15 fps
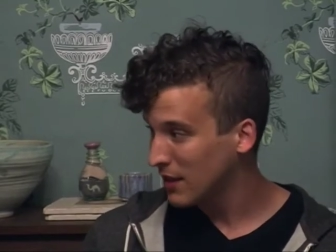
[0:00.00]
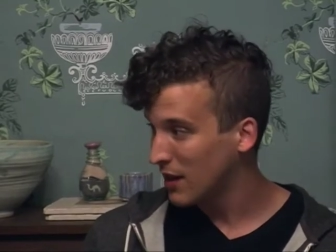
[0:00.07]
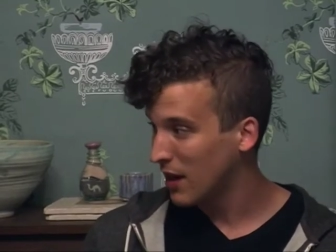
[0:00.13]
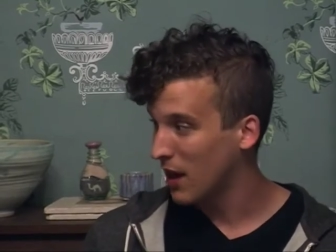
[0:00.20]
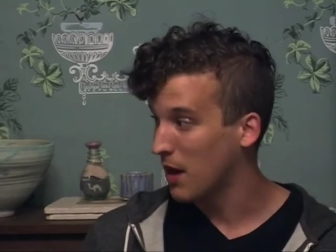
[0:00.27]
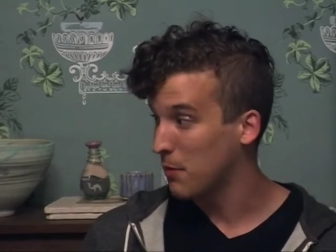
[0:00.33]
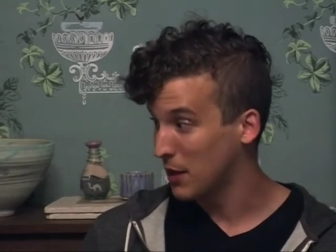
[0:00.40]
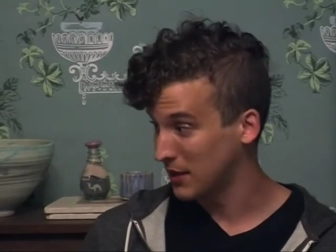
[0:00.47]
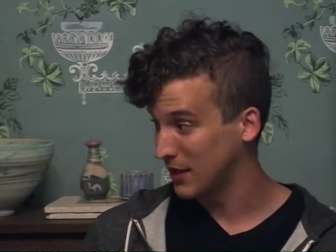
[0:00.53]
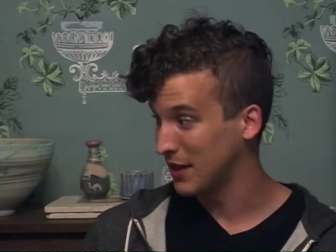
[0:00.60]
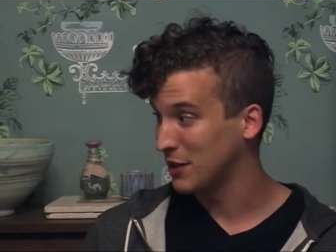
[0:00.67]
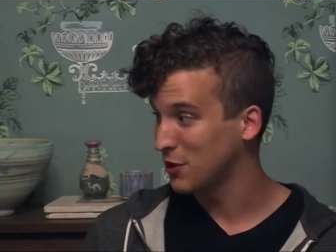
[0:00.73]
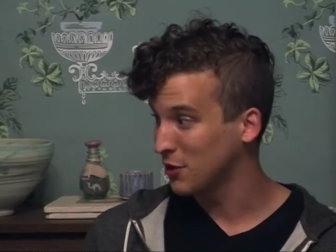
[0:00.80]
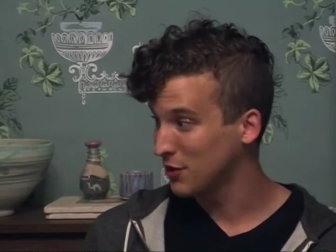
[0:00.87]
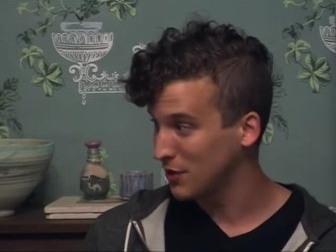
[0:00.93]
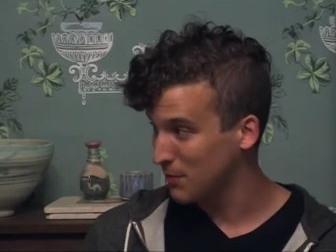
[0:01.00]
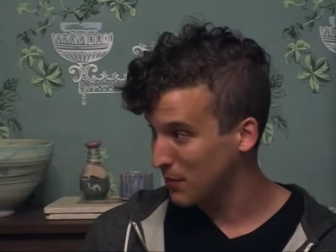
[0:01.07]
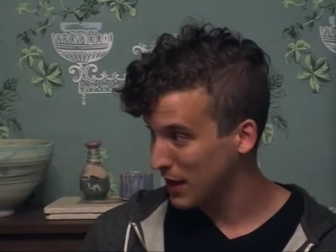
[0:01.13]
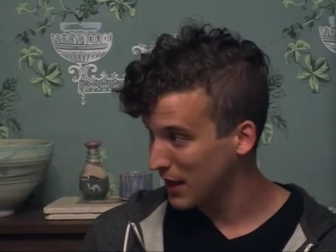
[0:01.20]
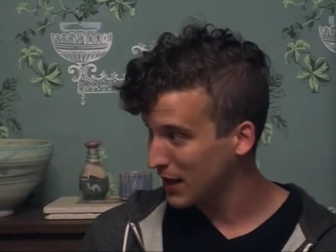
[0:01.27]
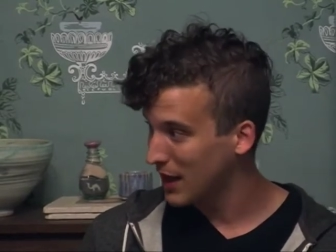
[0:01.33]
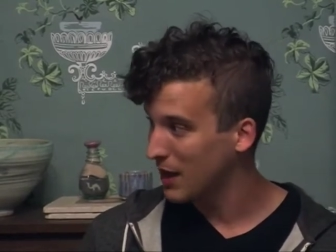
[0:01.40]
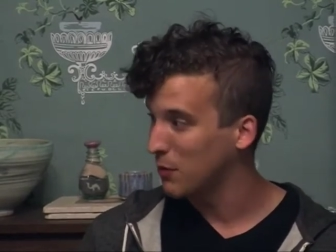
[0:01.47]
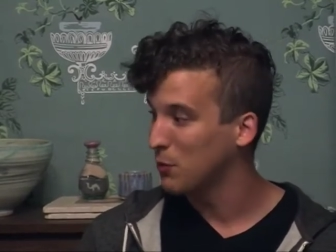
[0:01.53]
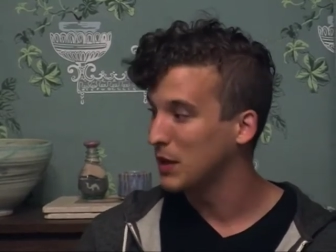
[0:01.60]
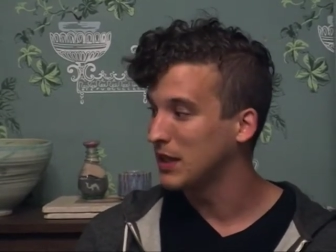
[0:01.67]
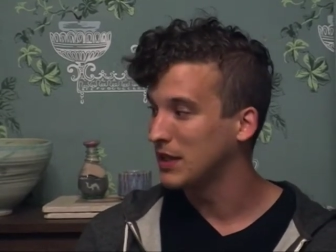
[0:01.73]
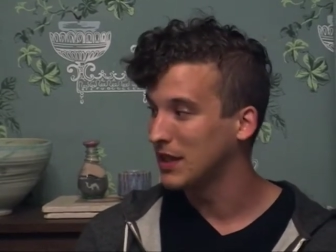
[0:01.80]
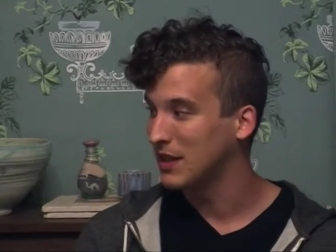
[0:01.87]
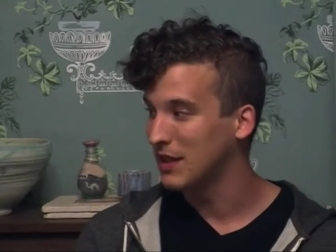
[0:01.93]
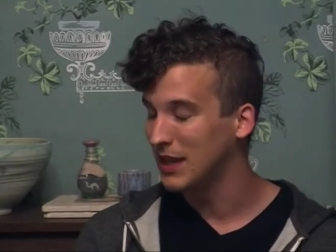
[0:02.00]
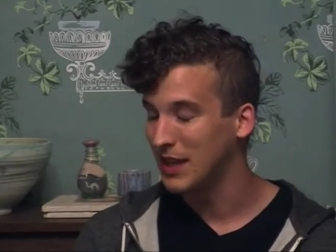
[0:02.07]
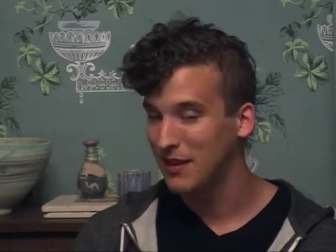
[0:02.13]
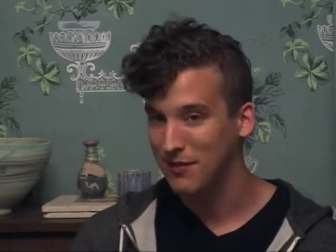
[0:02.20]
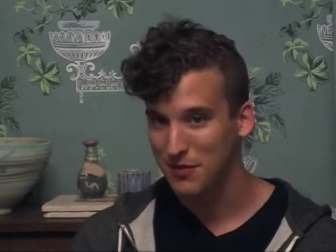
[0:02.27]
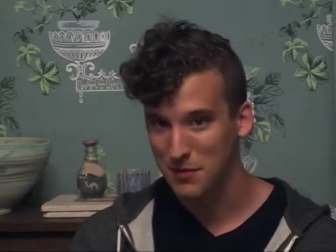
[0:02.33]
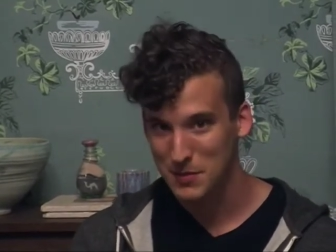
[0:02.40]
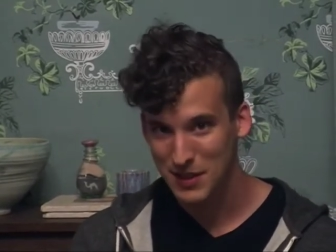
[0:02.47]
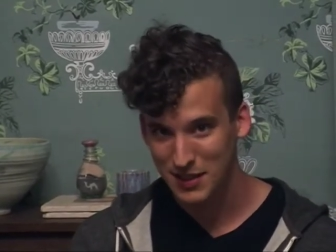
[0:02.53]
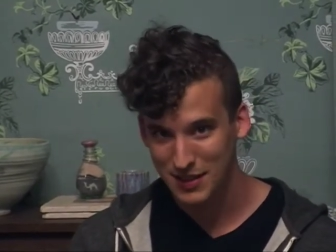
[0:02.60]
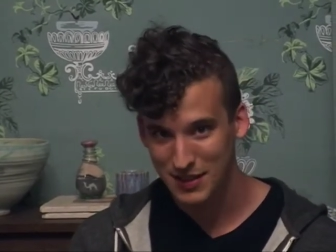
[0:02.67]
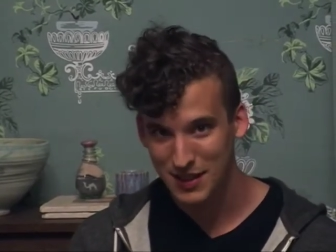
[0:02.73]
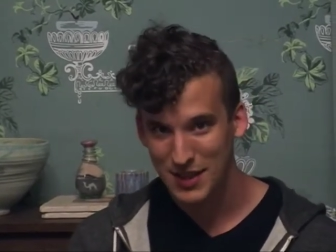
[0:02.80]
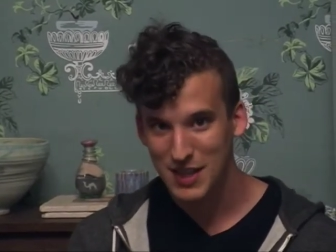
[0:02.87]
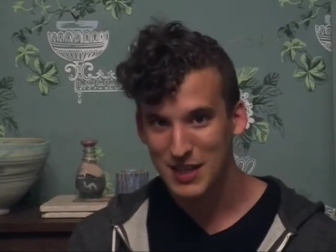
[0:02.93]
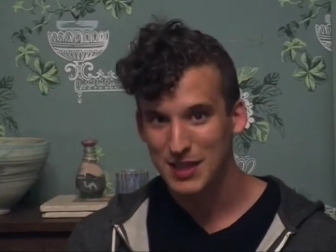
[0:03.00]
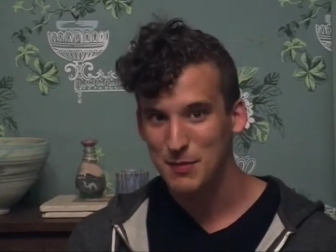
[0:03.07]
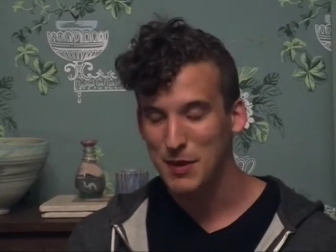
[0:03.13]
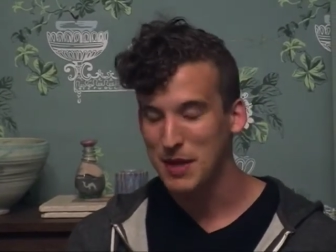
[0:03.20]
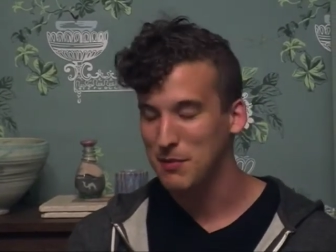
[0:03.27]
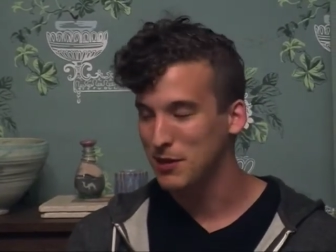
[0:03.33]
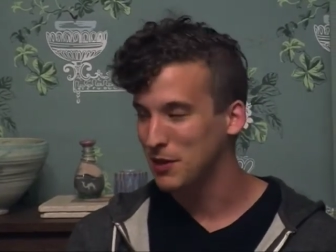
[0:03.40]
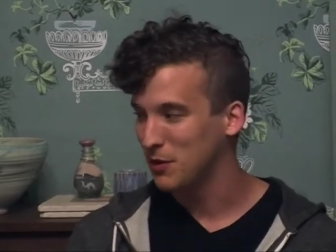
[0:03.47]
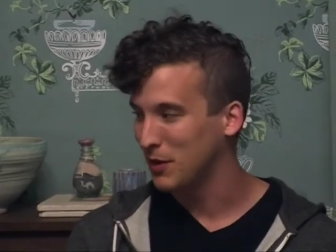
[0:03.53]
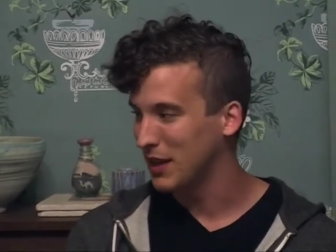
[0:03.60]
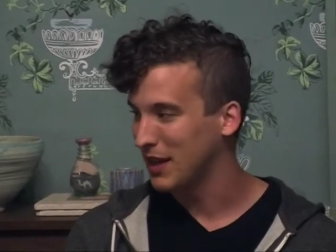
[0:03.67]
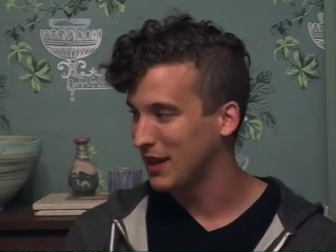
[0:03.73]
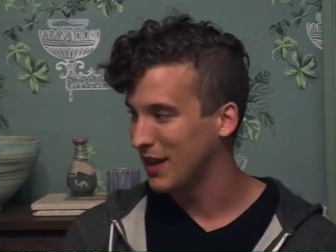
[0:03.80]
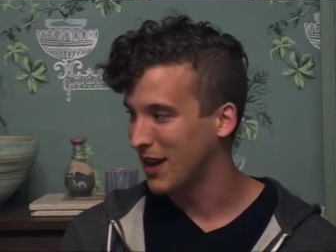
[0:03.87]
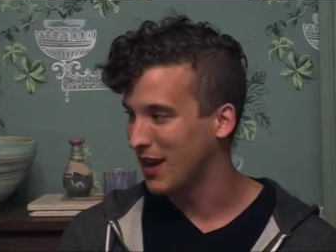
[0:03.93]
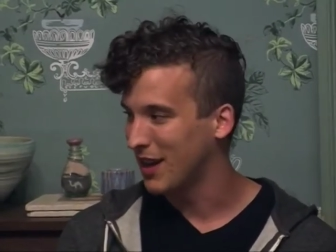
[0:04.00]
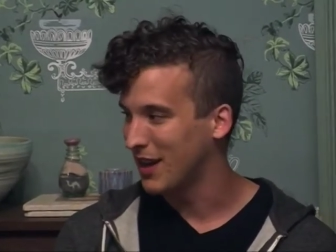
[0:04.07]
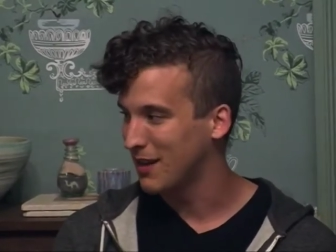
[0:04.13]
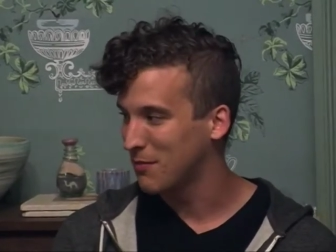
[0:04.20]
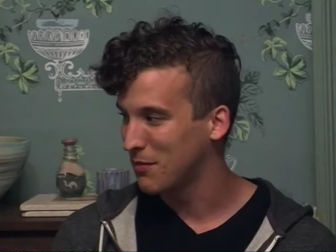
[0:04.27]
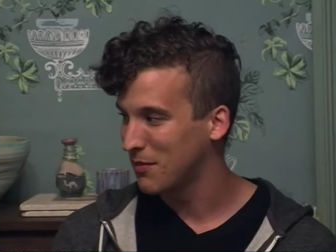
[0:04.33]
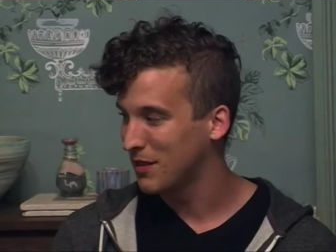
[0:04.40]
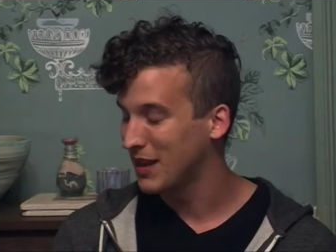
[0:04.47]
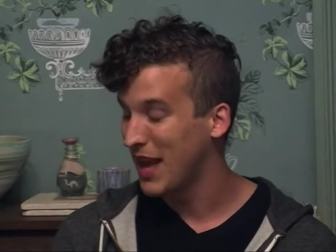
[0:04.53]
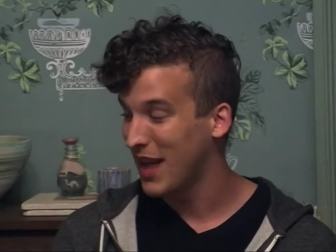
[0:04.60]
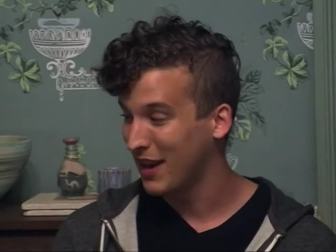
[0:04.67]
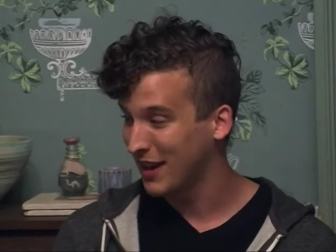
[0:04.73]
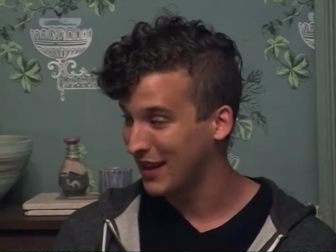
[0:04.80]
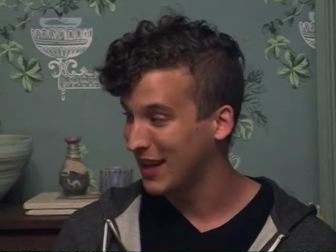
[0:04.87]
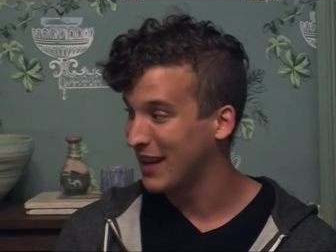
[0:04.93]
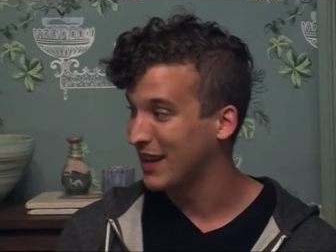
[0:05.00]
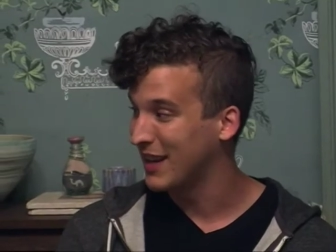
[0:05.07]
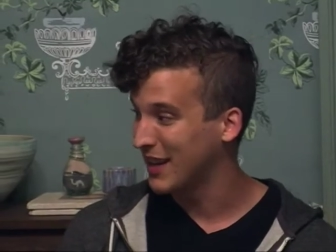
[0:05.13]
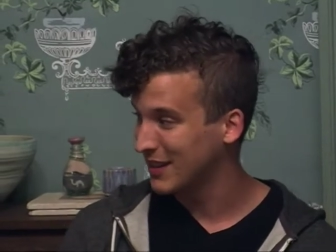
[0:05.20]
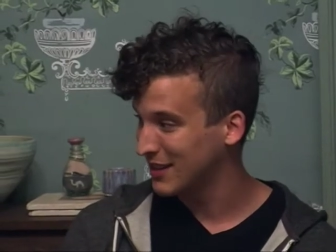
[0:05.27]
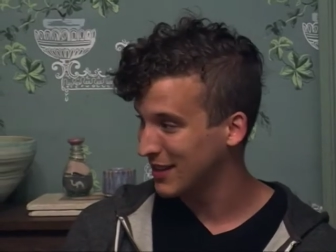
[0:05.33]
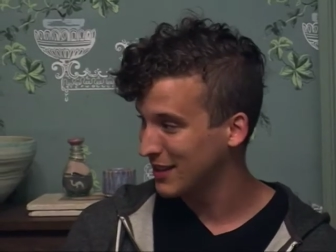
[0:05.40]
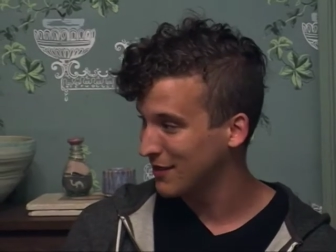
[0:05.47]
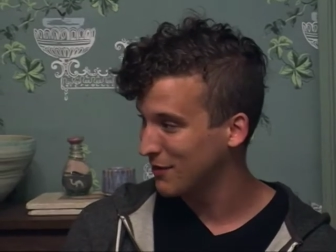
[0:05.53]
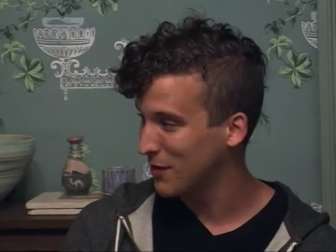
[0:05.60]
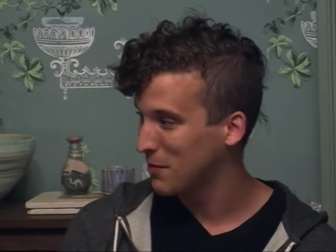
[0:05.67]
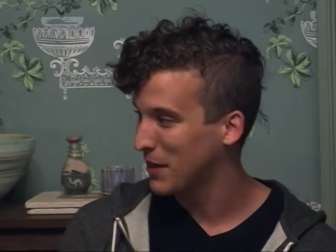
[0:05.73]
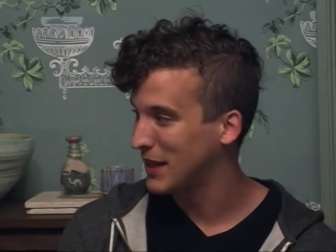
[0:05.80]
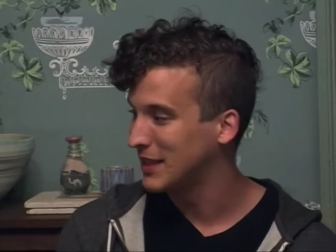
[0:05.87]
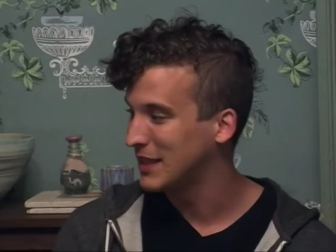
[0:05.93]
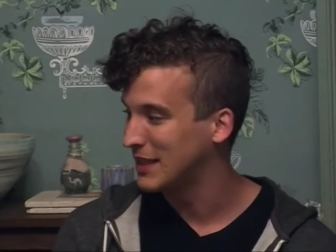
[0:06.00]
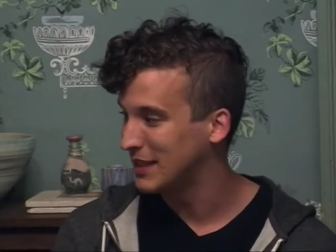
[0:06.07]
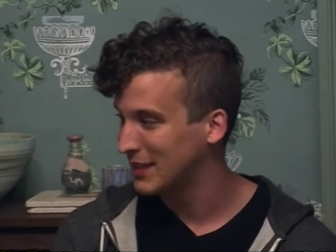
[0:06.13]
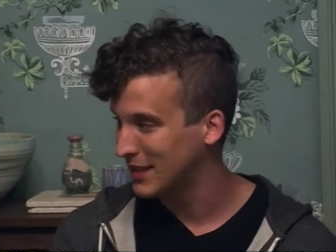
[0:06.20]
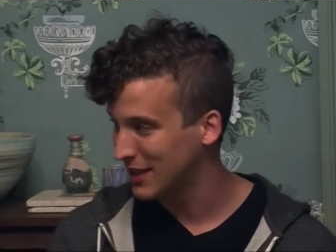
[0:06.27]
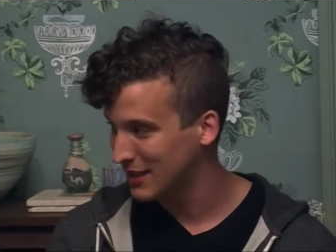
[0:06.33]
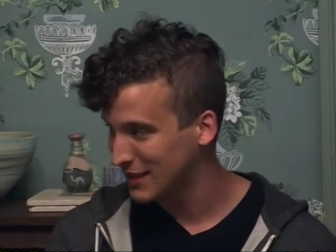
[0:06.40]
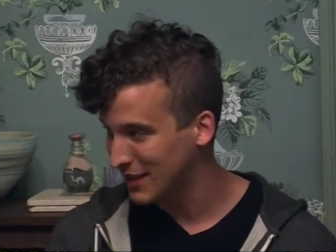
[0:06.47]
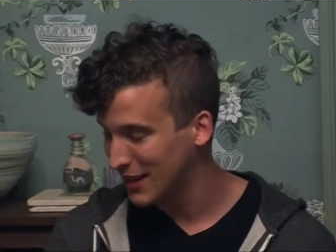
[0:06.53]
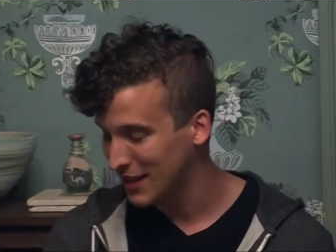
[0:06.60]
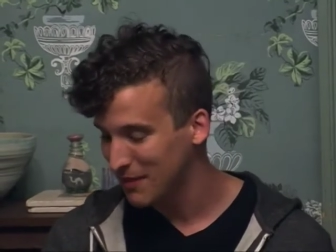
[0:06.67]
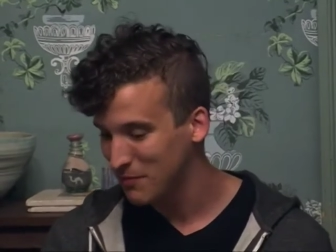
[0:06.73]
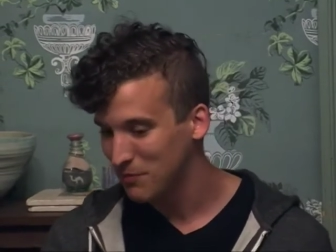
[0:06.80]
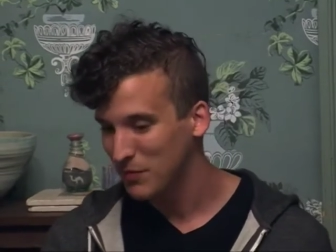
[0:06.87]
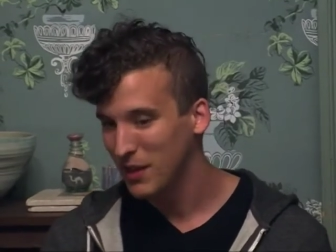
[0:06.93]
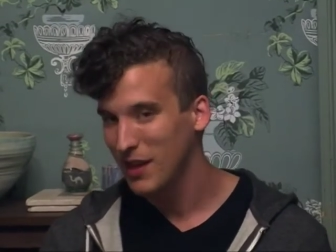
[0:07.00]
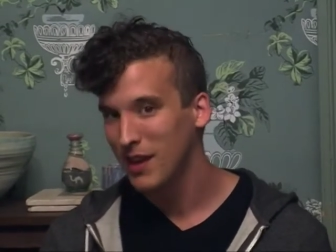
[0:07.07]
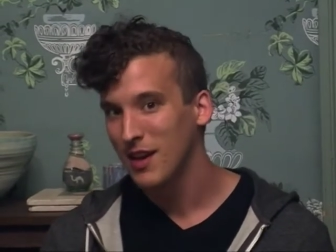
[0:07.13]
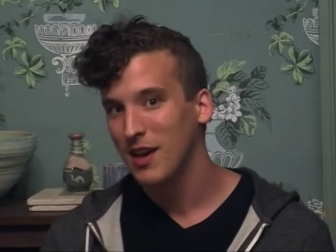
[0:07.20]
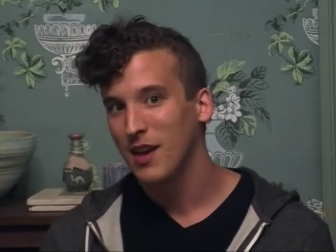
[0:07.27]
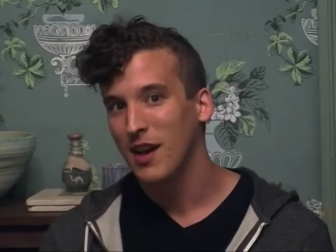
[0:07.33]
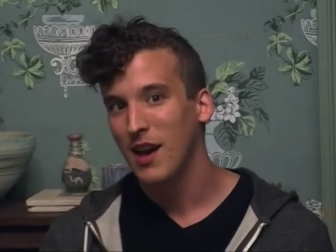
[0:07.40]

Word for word: uh, a presidential mm -hmm. debate, and we did the infamous debate between uh, Kennedy and Nixon from oh, 1960. Interesting.